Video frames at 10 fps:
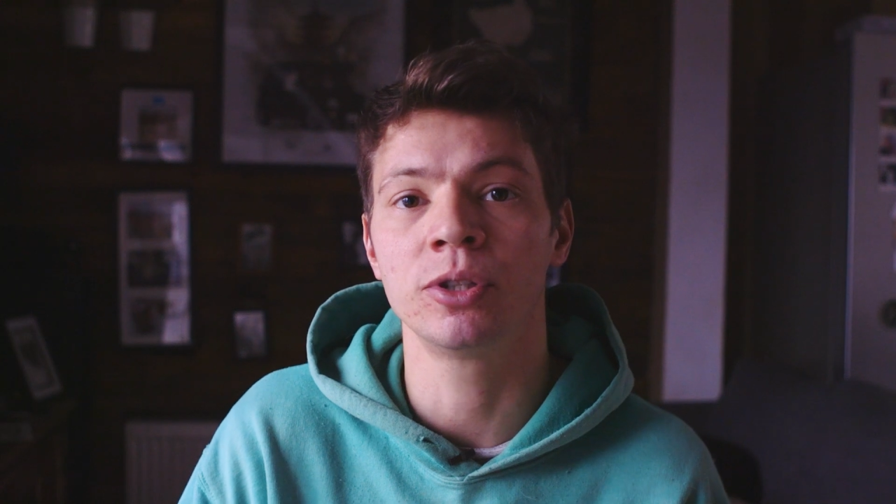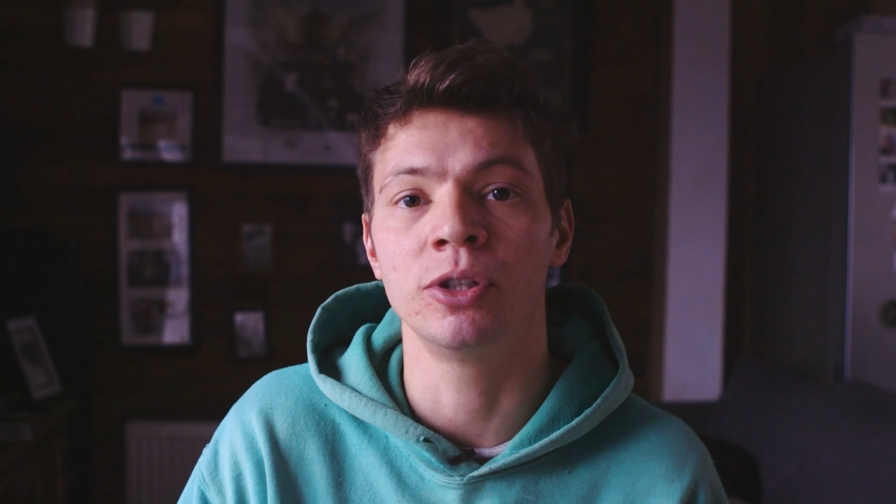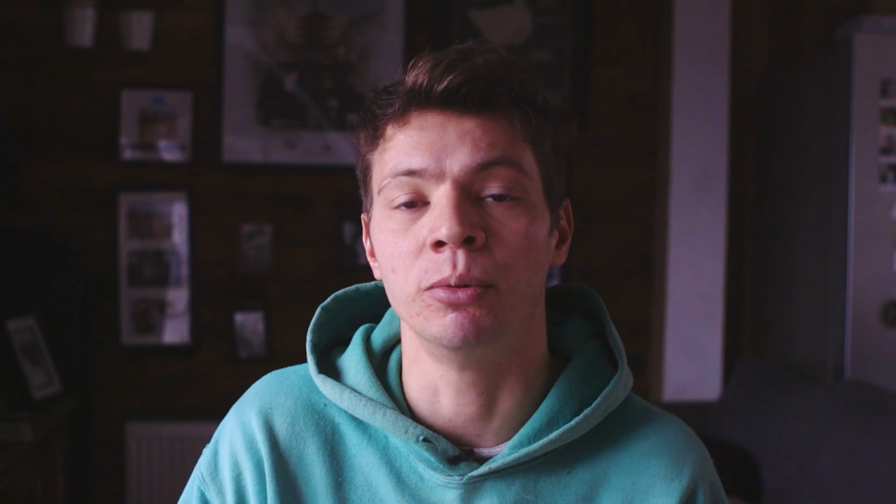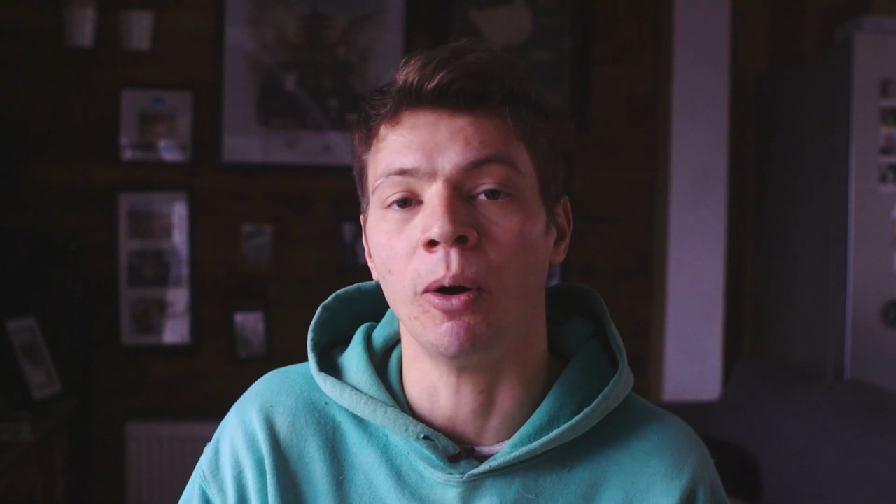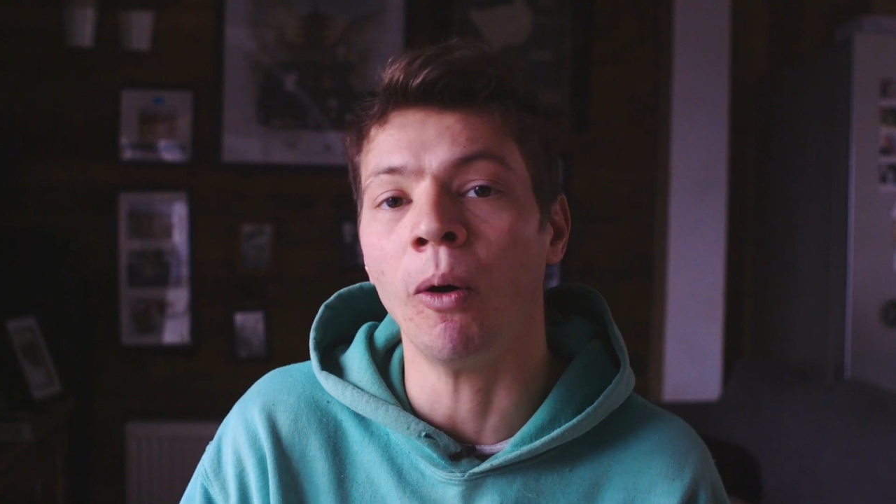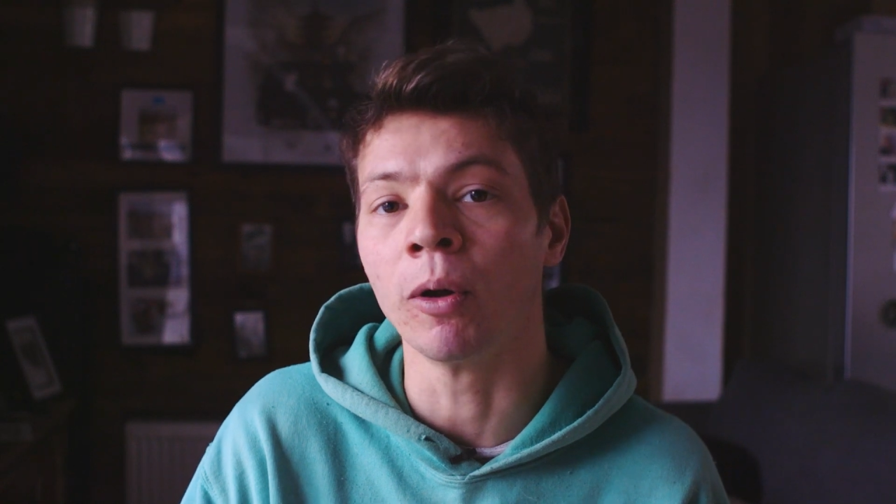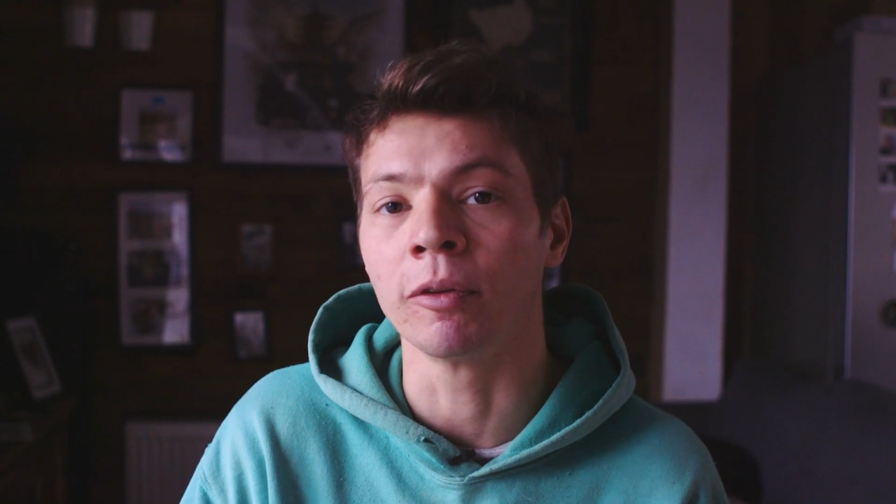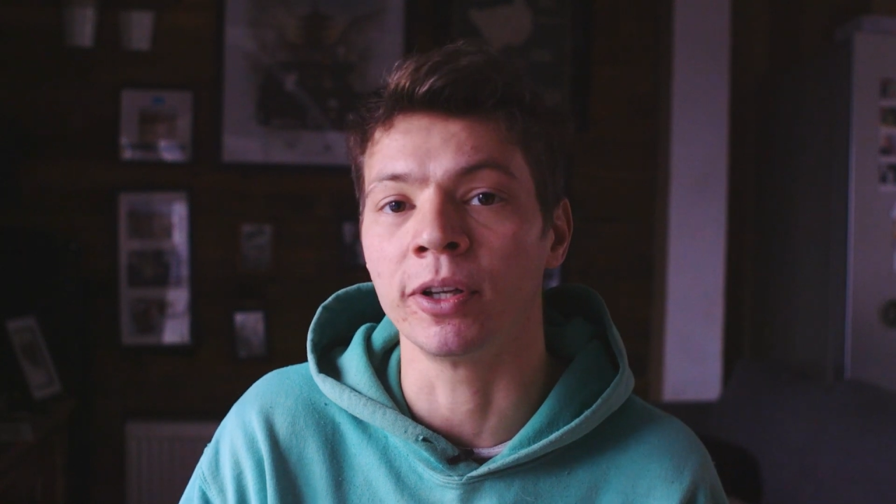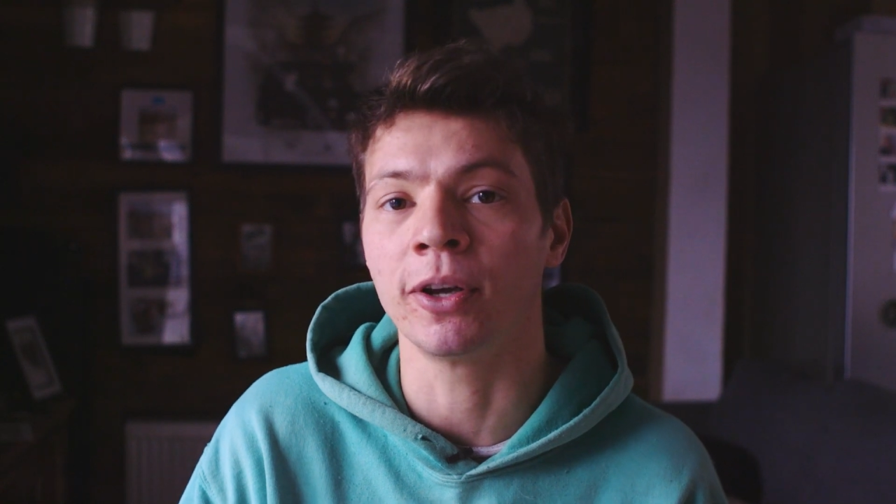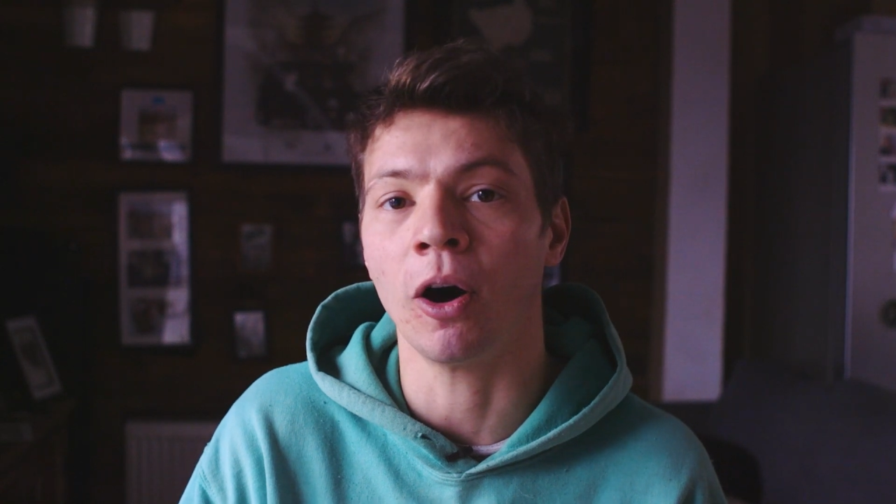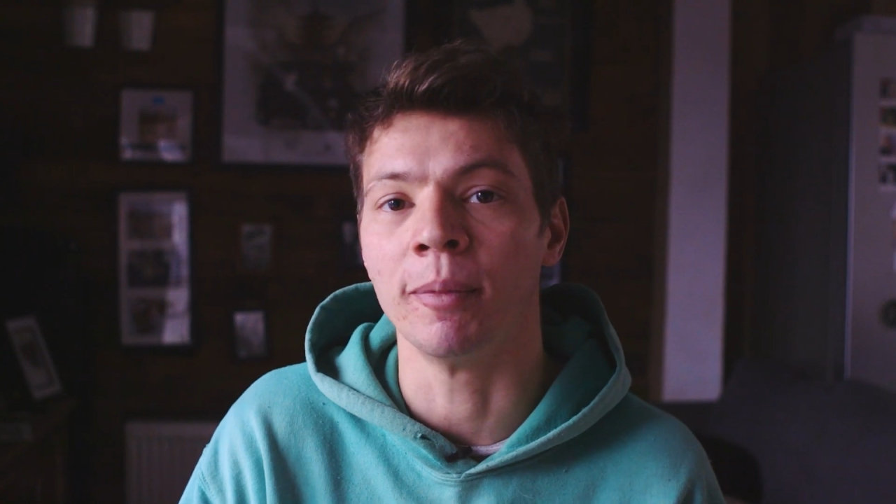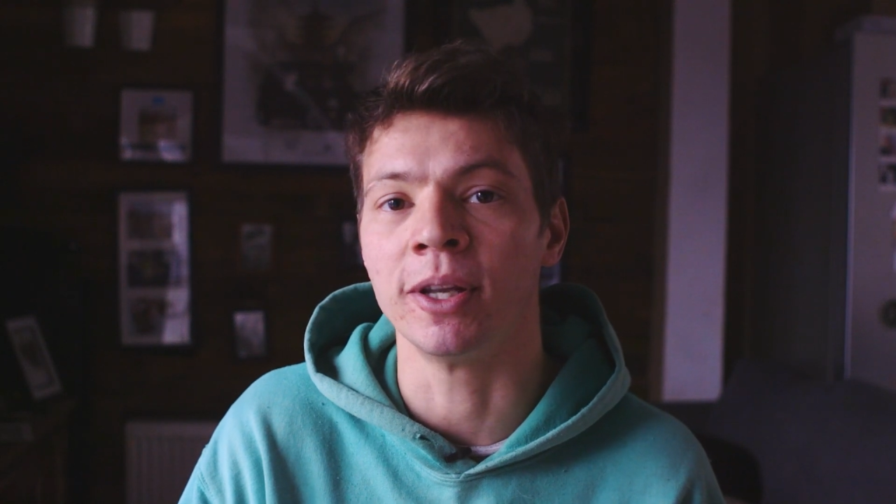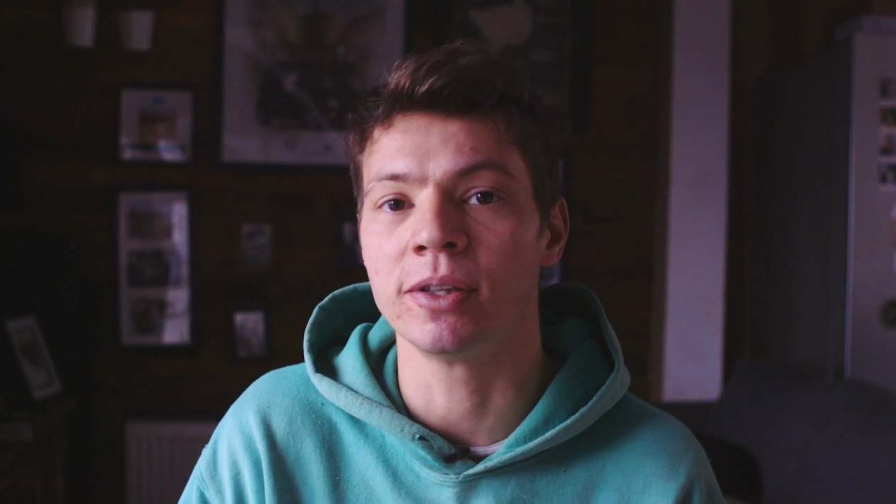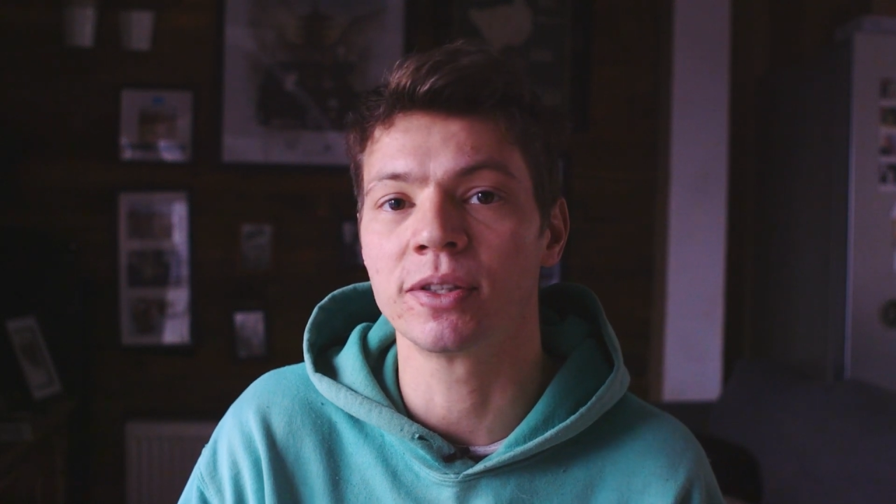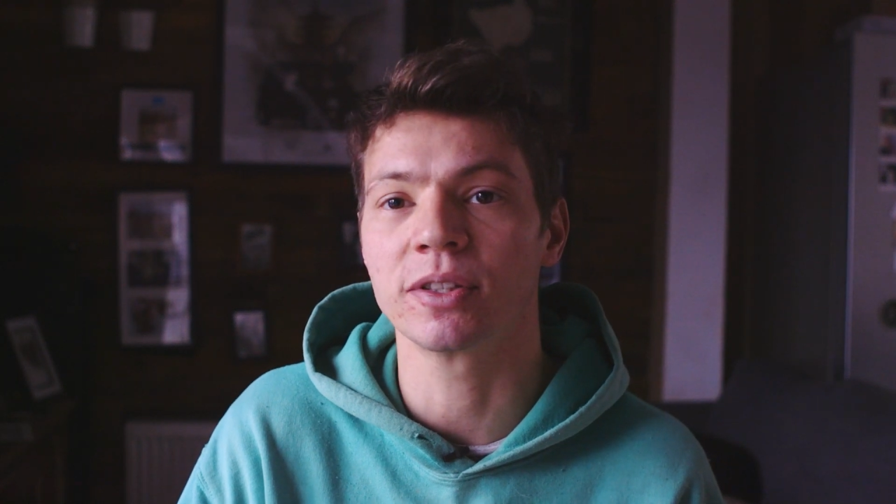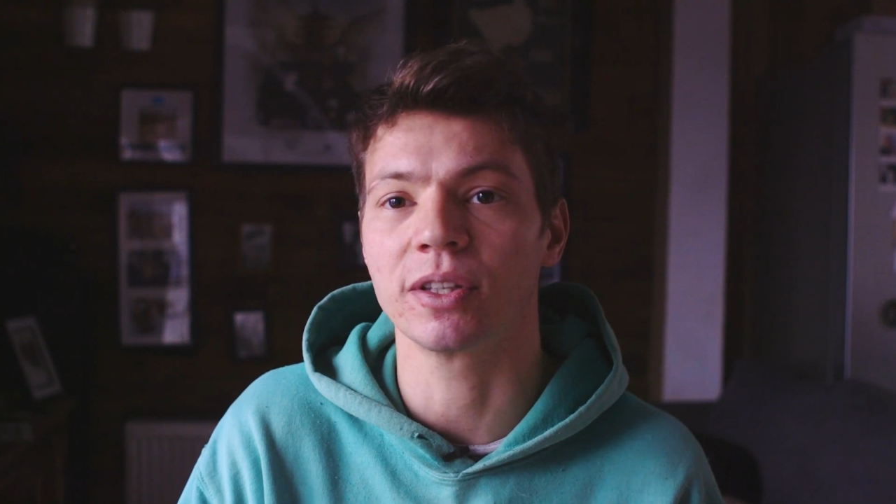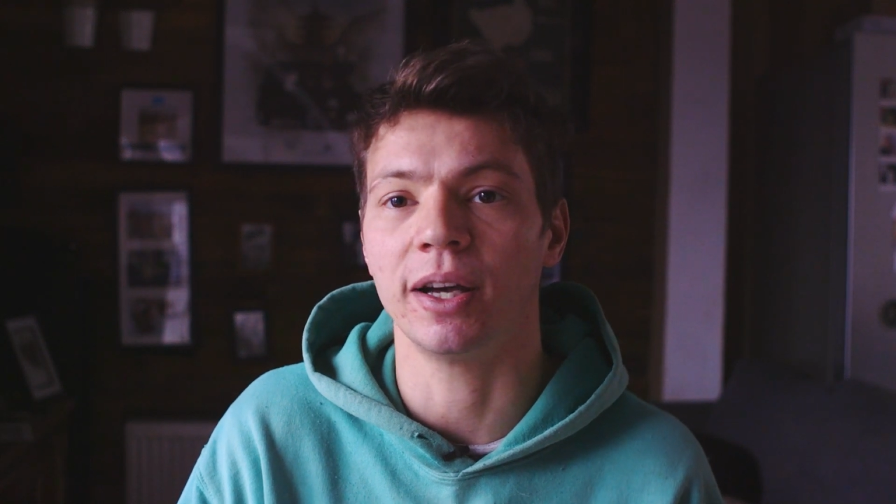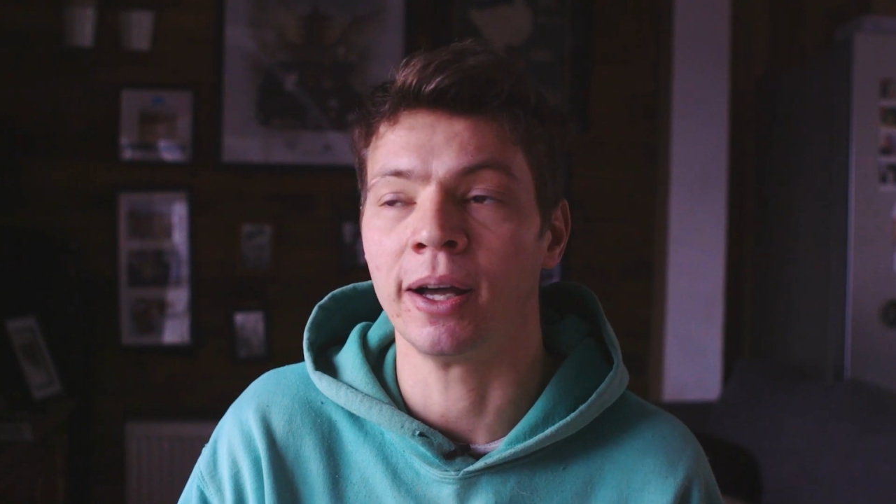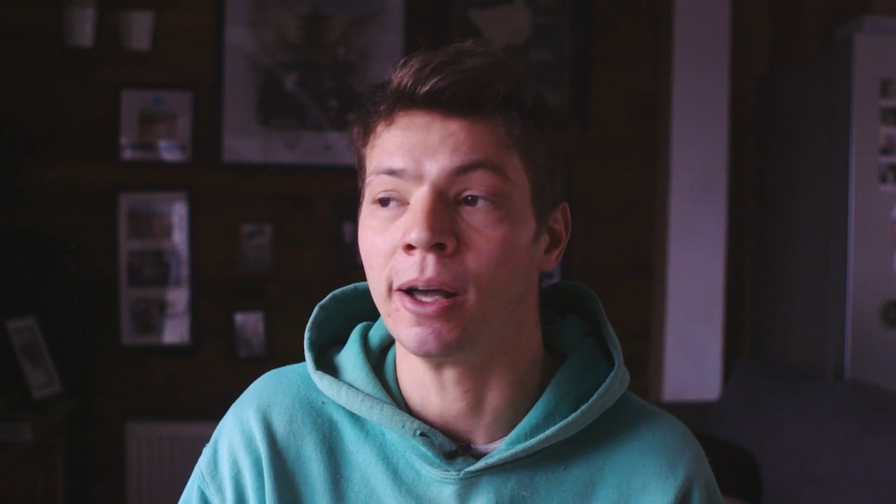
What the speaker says: to all of the comments